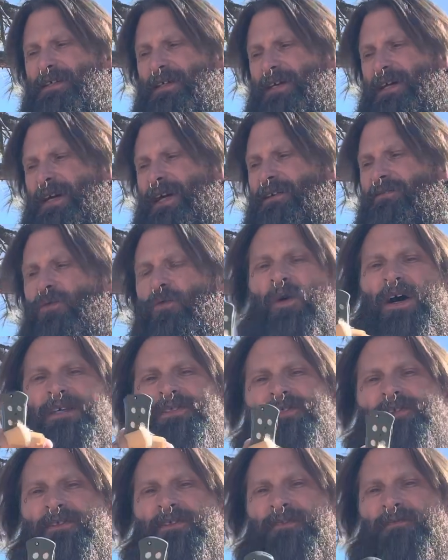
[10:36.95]
I have a
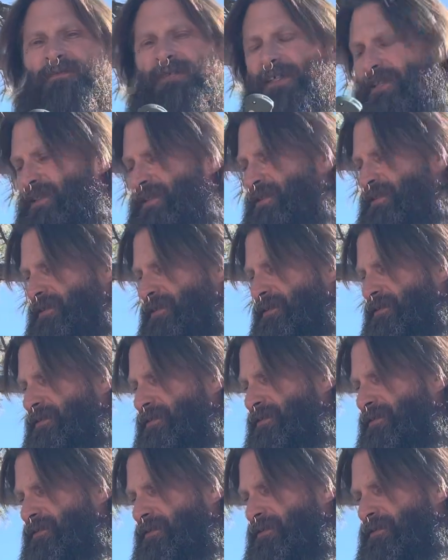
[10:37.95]
Western vest,
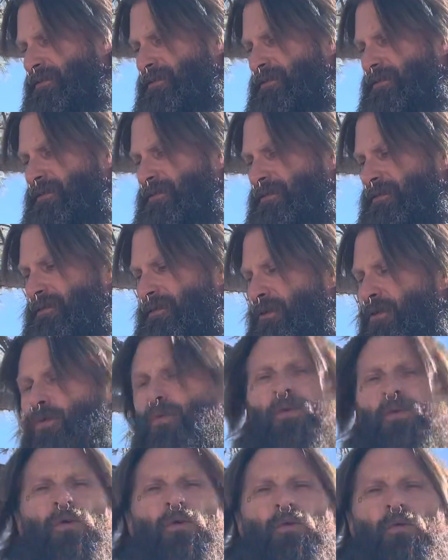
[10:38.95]
a
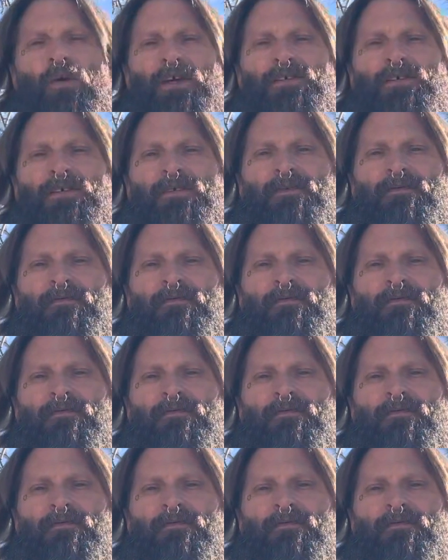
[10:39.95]
wool Western